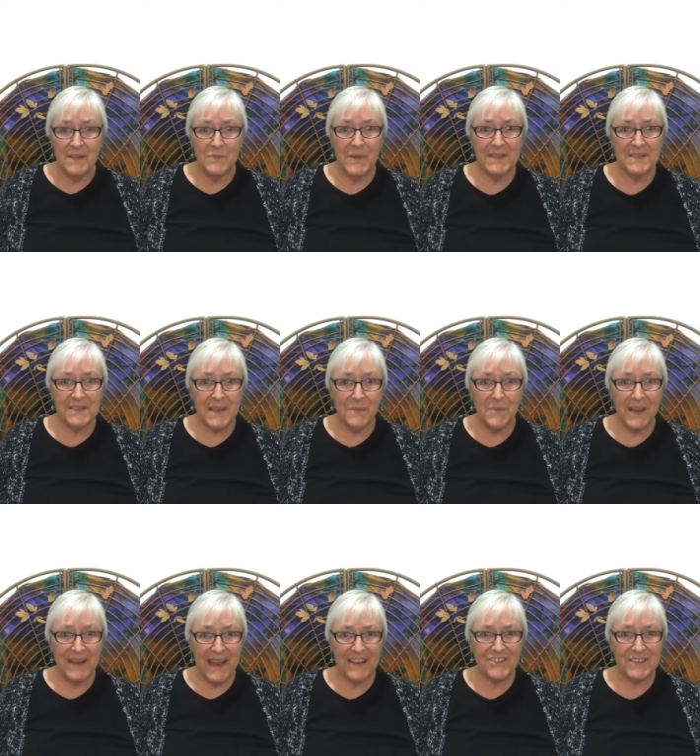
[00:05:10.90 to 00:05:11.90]
When
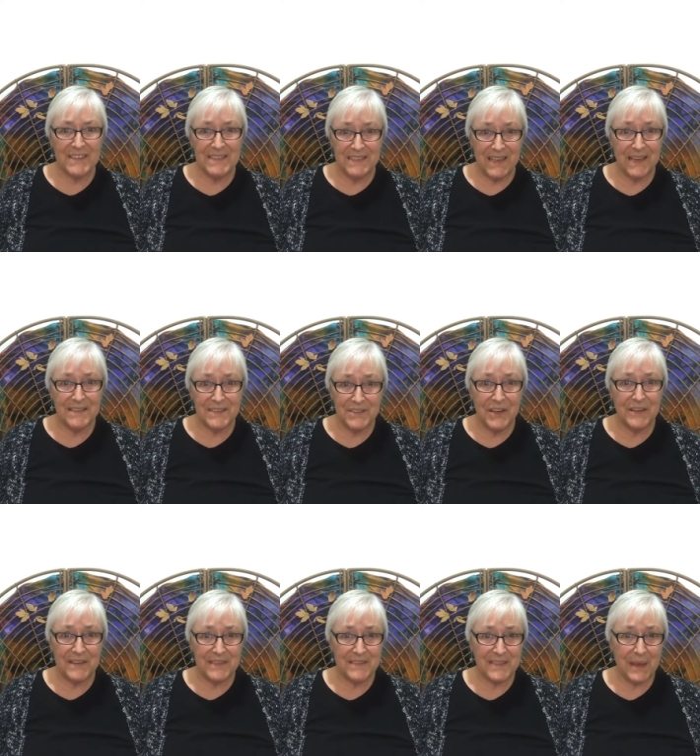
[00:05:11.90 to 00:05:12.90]
someone actually does
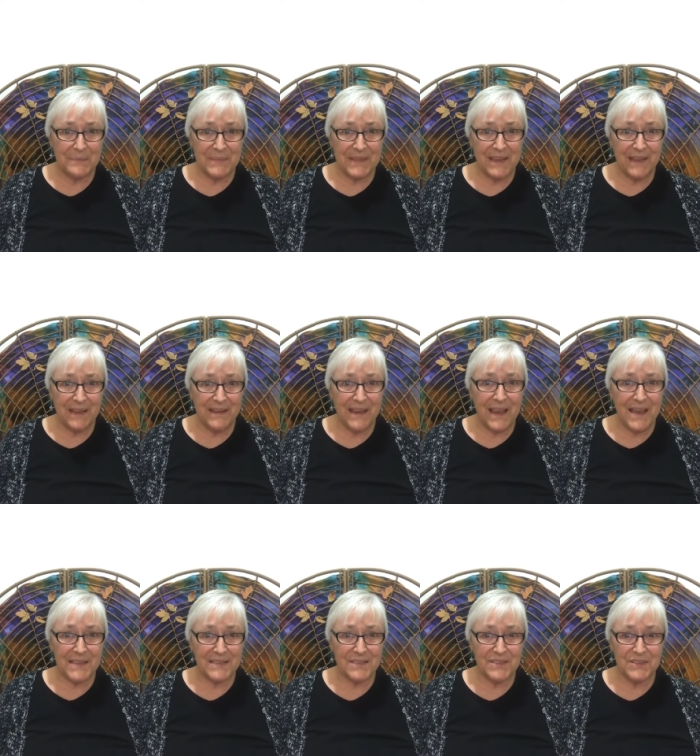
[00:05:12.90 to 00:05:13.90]
notice something and
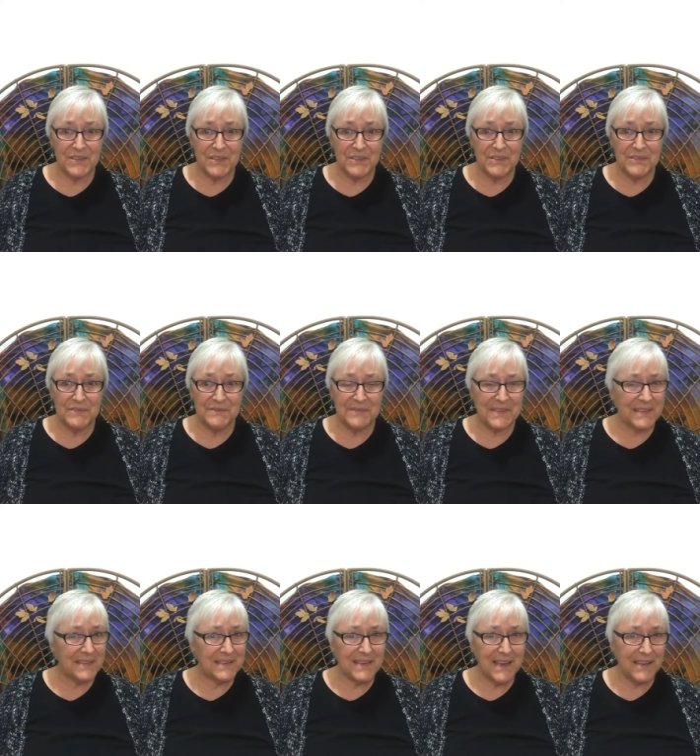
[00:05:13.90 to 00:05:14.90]
asks you,
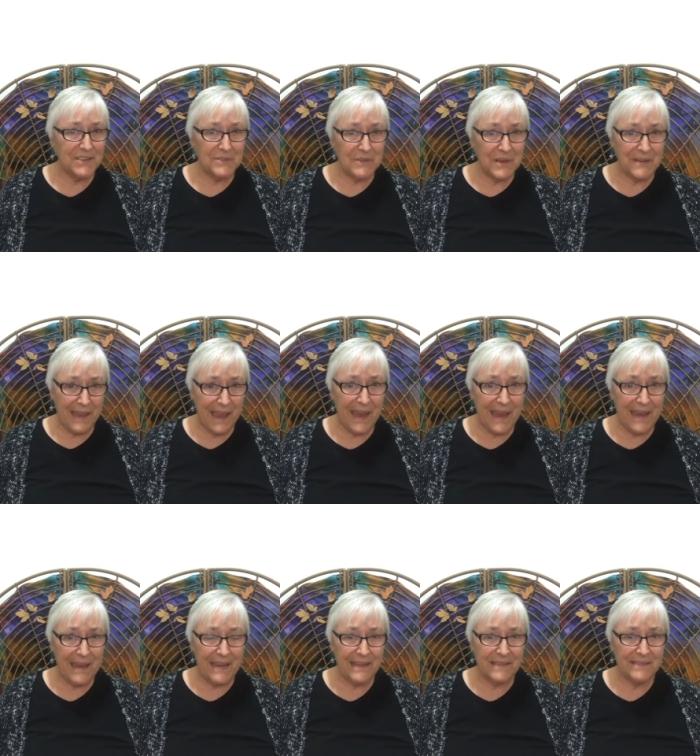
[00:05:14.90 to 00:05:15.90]
are you
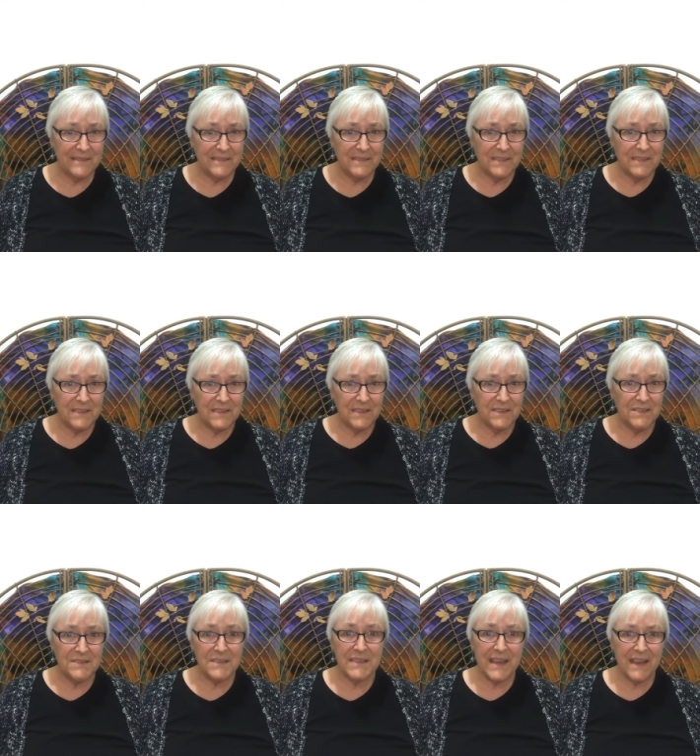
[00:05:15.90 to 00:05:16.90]
okay? You
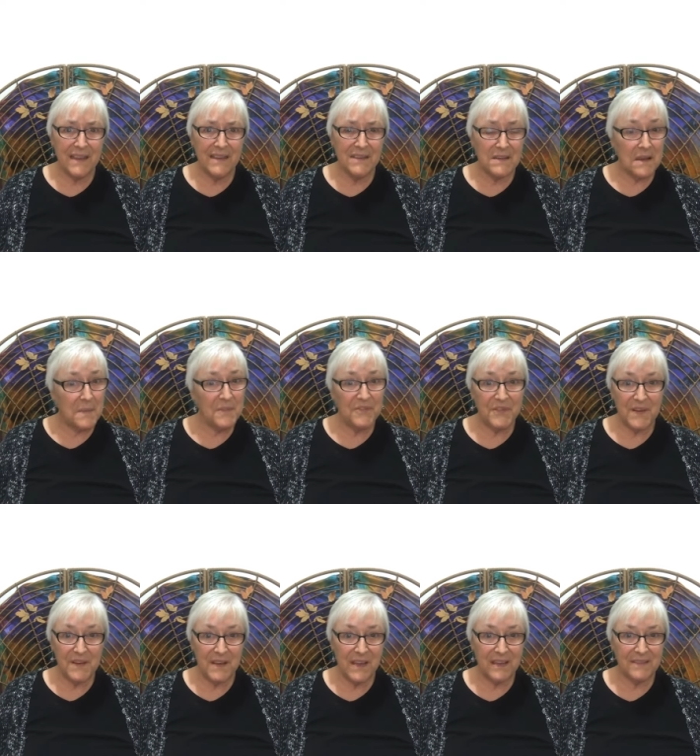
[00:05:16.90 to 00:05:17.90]
say, I'm
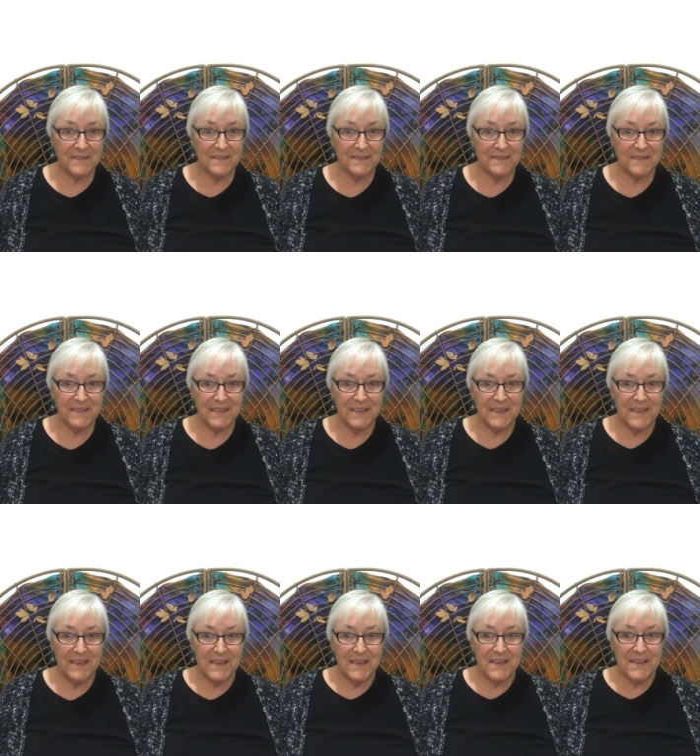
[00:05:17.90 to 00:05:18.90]
fine.
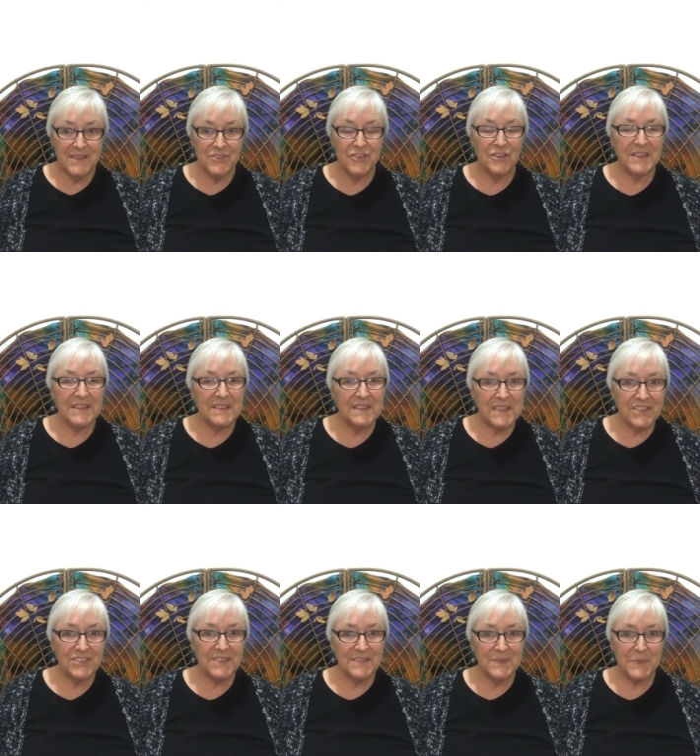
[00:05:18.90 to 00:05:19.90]
You're
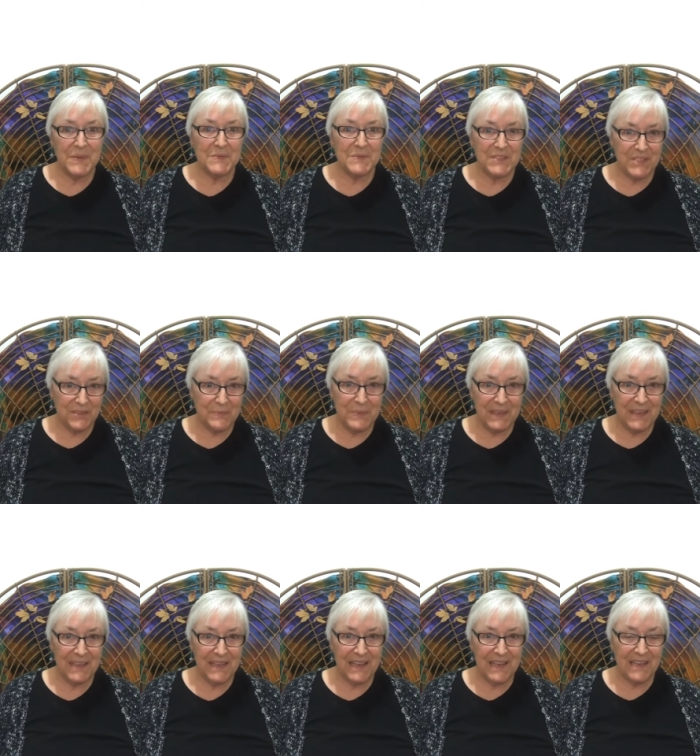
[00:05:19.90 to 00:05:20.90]
conditioned to
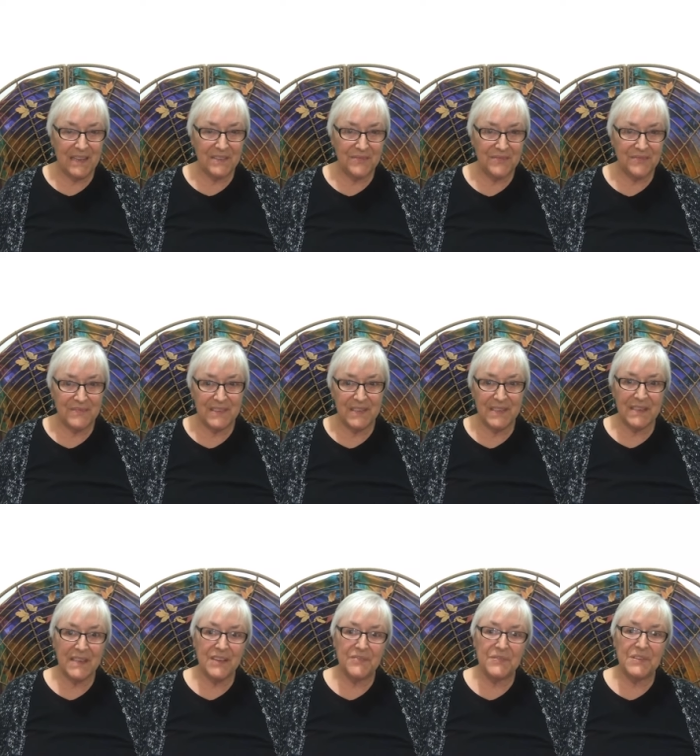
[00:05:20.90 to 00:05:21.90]
believe that
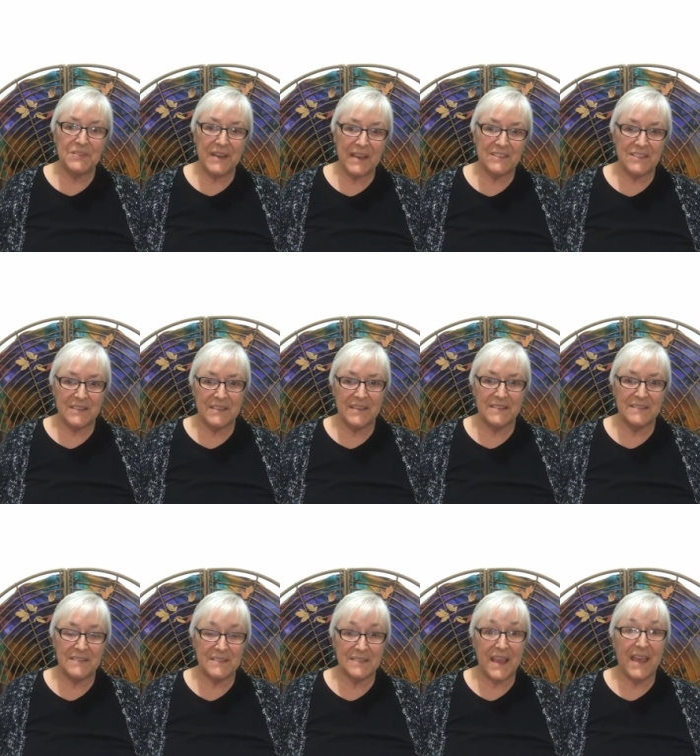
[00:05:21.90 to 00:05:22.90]
if you actually
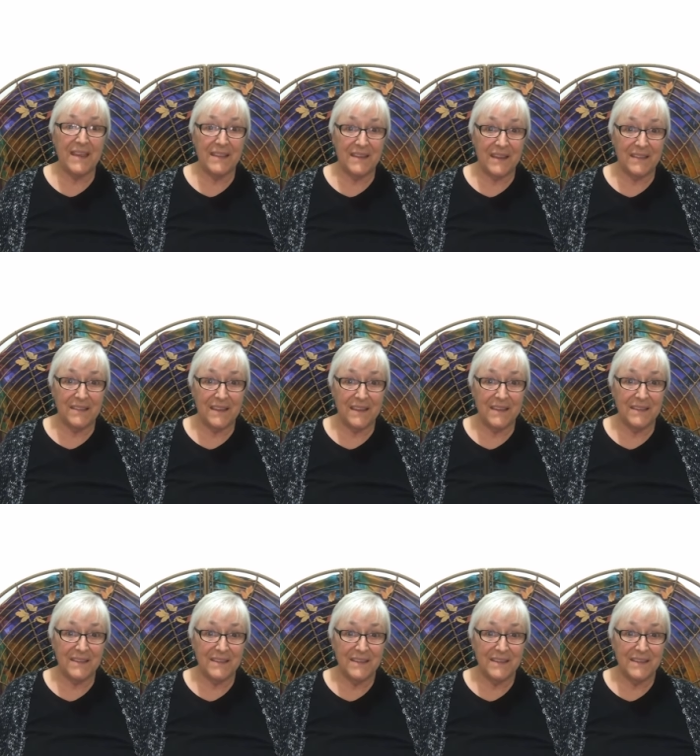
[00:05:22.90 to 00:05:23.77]
say anything,